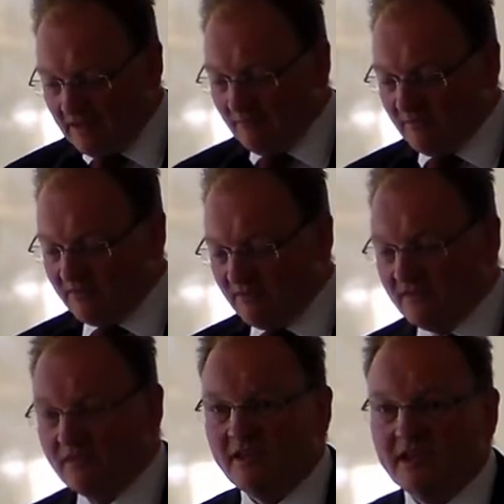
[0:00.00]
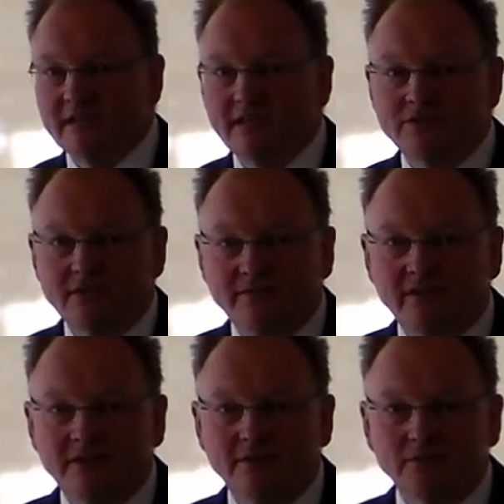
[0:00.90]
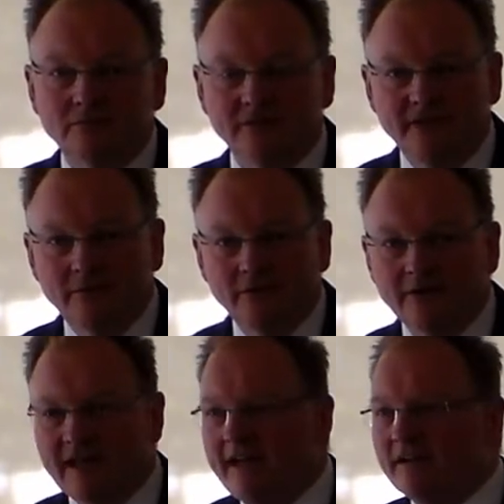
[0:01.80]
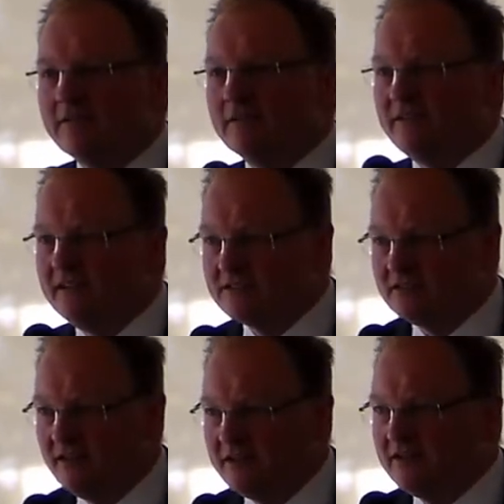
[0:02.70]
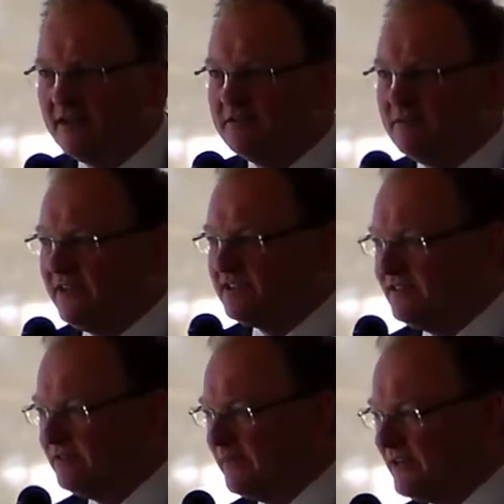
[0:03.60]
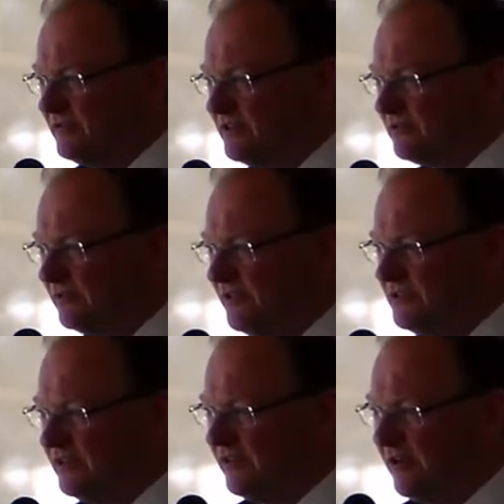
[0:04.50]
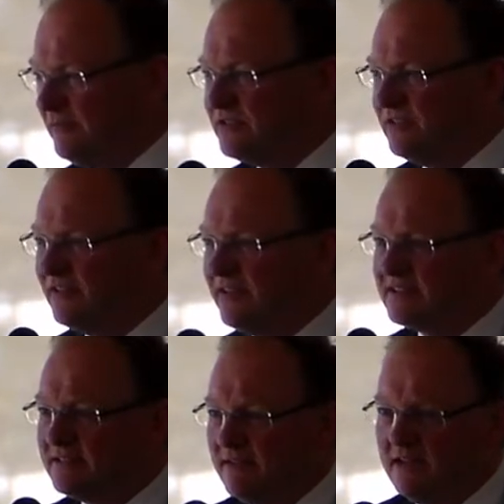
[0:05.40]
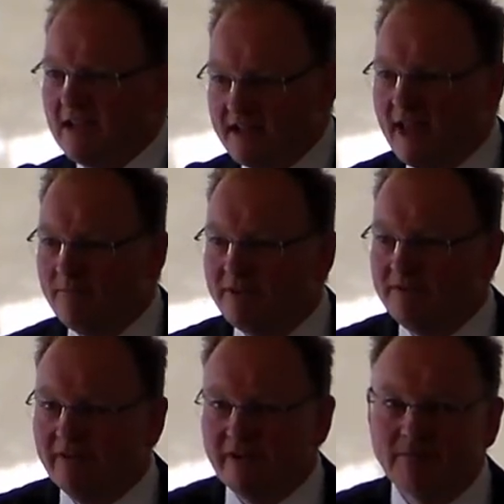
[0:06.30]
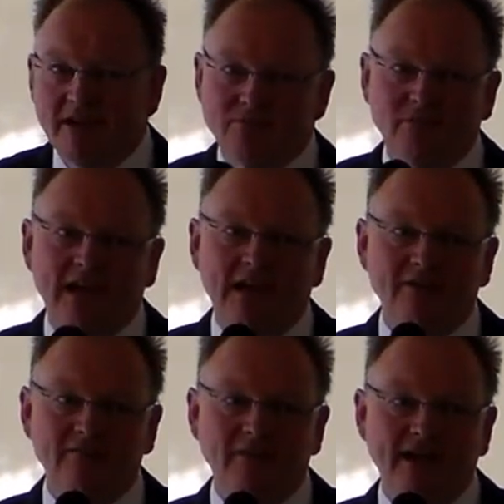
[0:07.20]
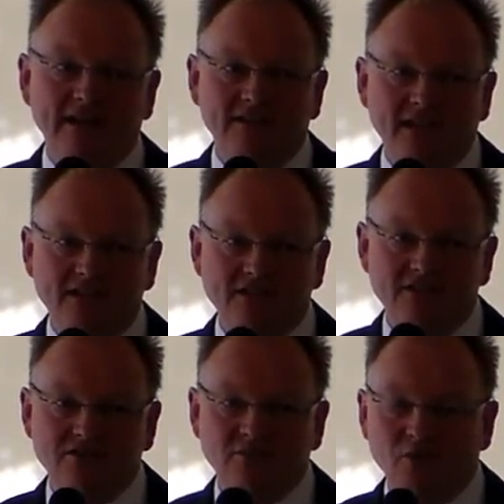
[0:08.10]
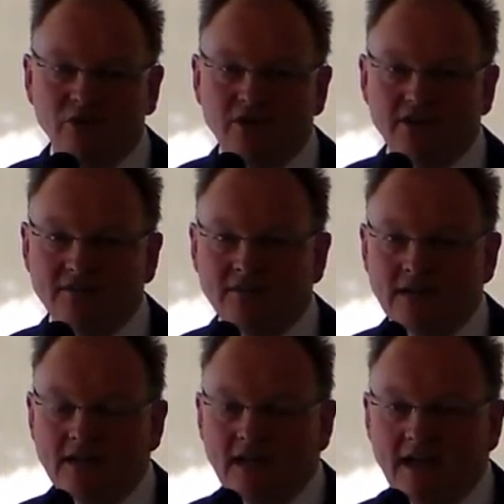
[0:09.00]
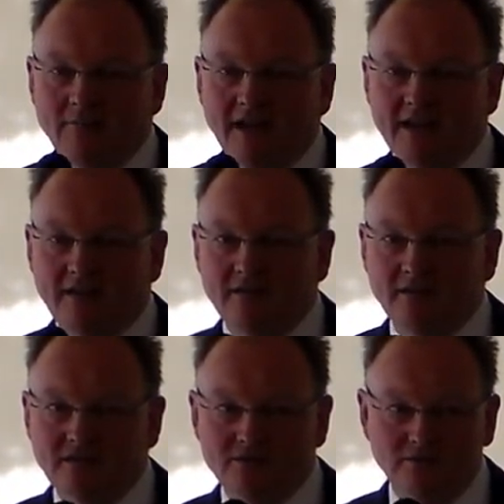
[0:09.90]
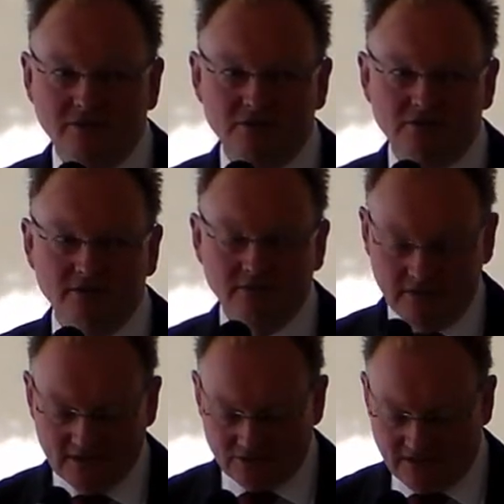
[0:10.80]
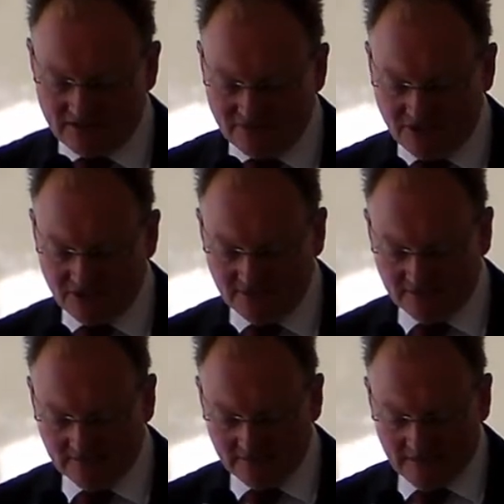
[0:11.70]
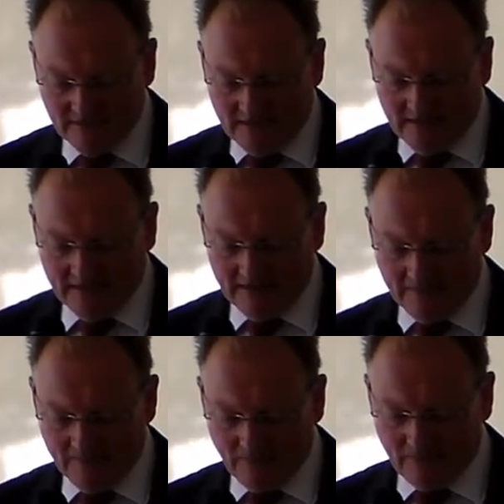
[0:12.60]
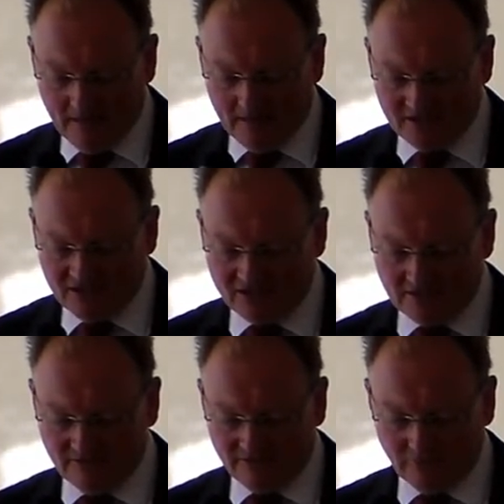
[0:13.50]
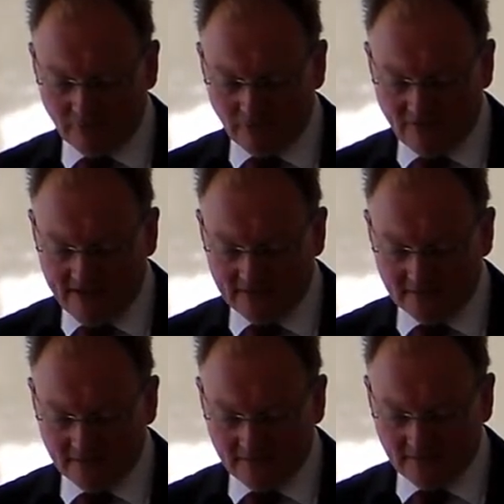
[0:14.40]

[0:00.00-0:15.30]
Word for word: um, the electric vehicle network and other things like uh, domestic battery storage in homes and things can be very much part of making that system work and, and making the distribution, transmission and um, systems for all of that